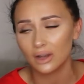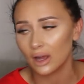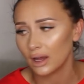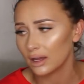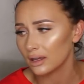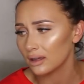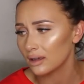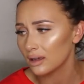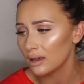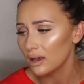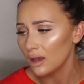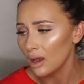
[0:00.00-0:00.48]

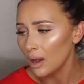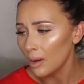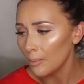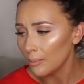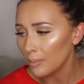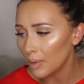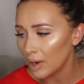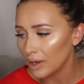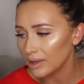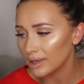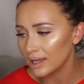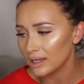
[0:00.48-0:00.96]
Like
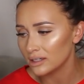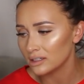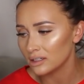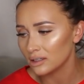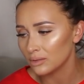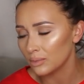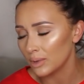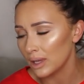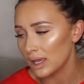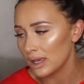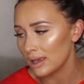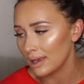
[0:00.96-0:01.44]
by the end of
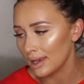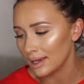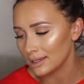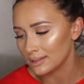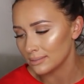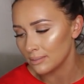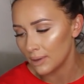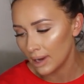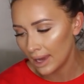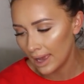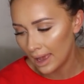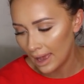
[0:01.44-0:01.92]
the week,
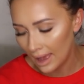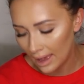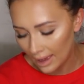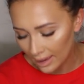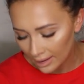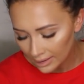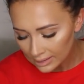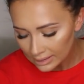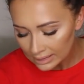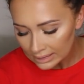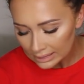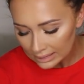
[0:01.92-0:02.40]
yes, my
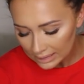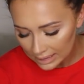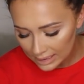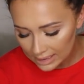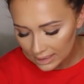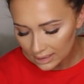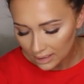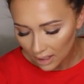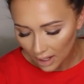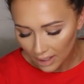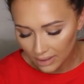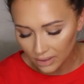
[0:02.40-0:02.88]
hair
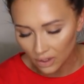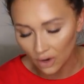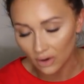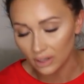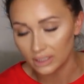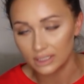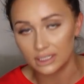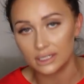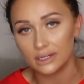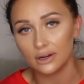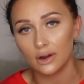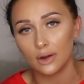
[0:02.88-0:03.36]
is like
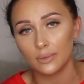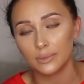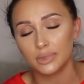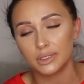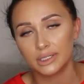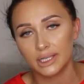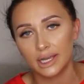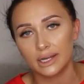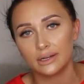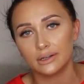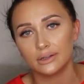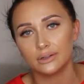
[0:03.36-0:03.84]

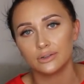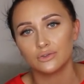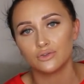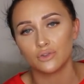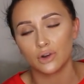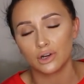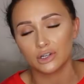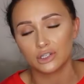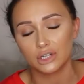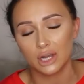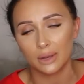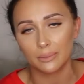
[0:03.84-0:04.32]
99%
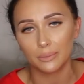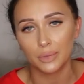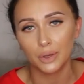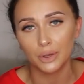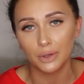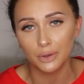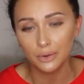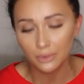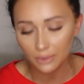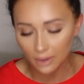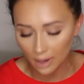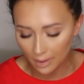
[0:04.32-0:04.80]
dry
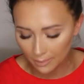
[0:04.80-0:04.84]
shampoo.